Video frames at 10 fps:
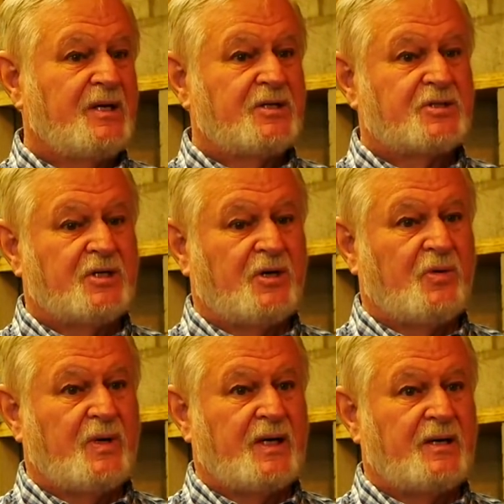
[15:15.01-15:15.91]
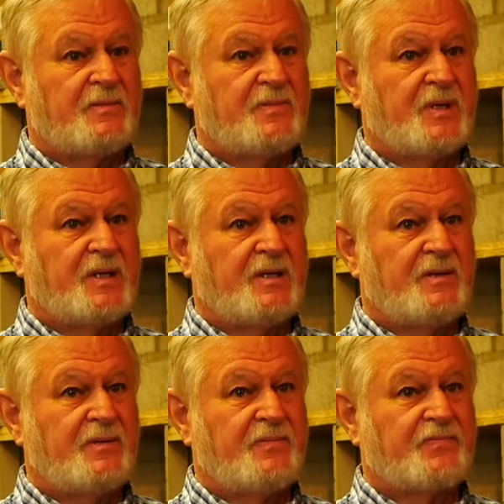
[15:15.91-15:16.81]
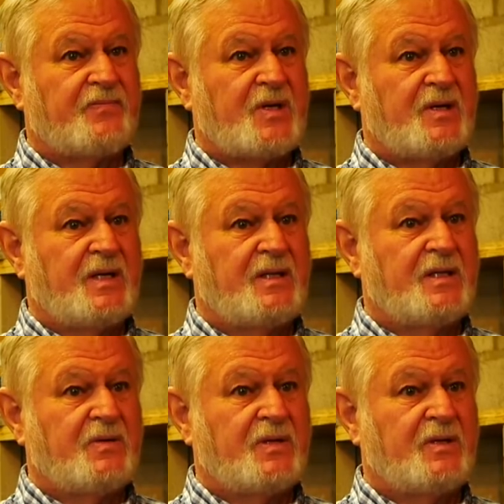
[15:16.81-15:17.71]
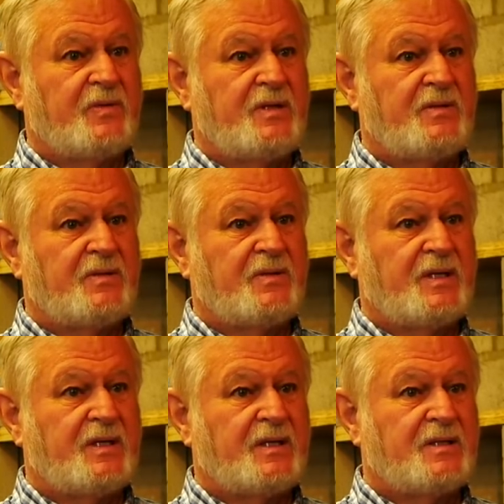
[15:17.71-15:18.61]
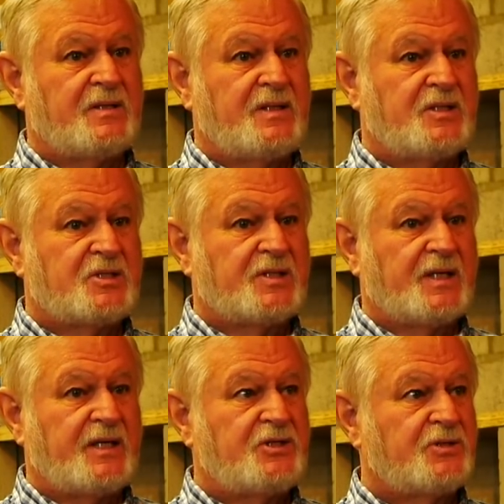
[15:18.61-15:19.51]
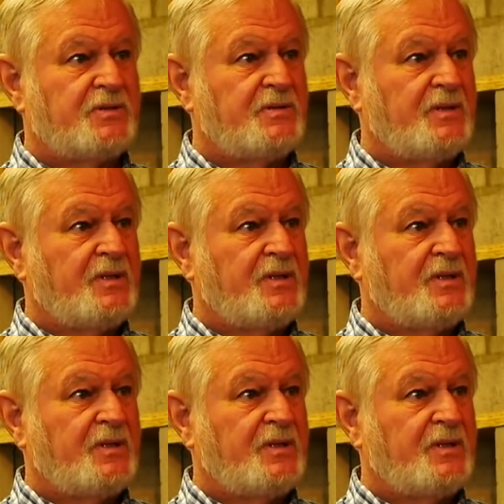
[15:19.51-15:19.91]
So, and then we get into installation,